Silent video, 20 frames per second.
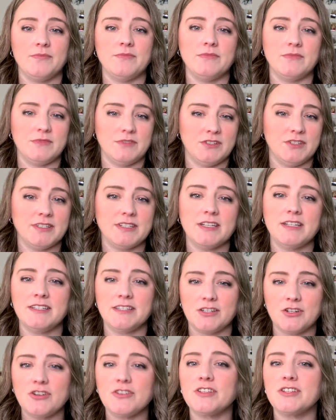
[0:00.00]
just
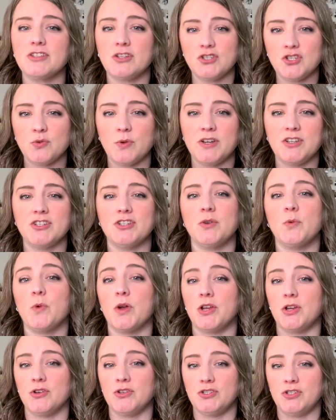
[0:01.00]
consider the situation and
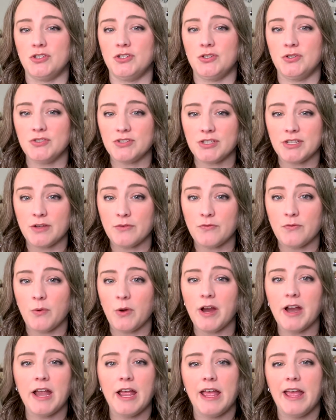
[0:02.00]
what you're using it
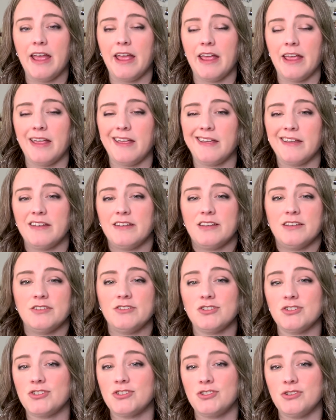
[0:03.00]
for, and
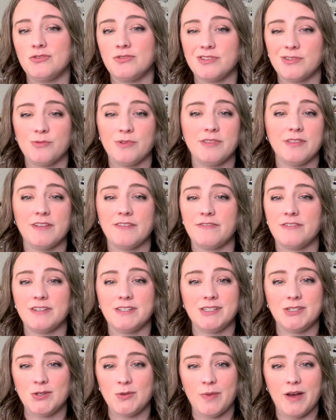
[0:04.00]
just choose the one that
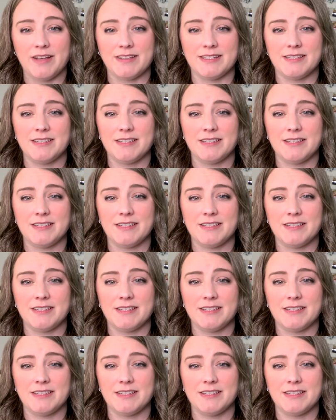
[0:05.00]
fits you best.